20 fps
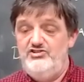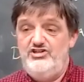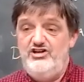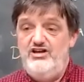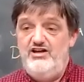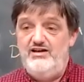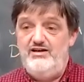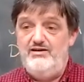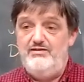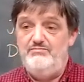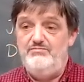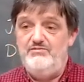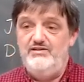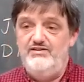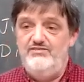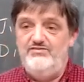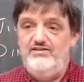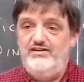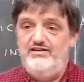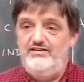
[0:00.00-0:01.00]
job
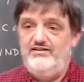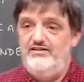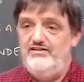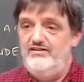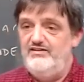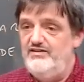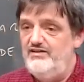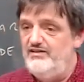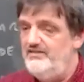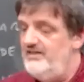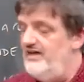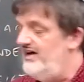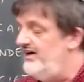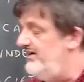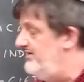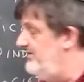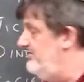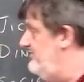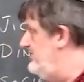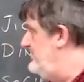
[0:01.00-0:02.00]
given that
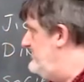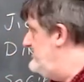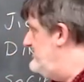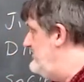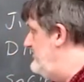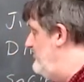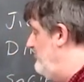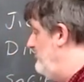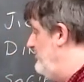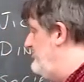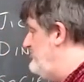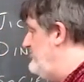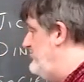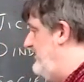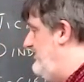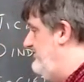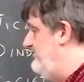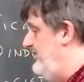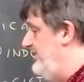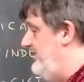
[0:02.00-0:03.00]
that is the
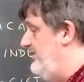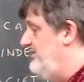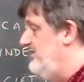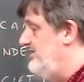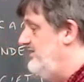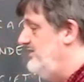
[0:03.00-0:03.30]
origin of it.